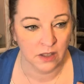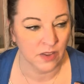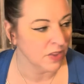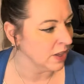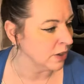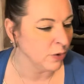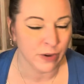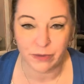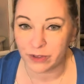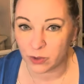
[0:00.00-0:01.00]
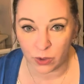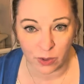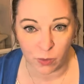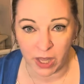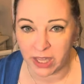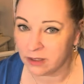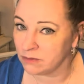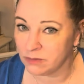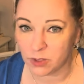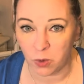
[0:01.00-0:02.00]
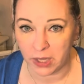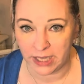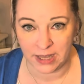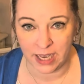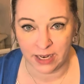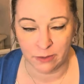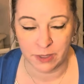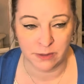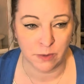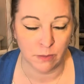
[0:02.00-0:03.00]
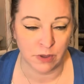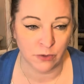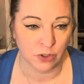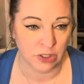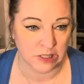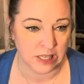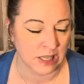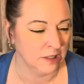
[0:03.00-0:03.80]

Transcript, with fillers: the Gryffindor one, don't like that. It reminds me of beef jerky.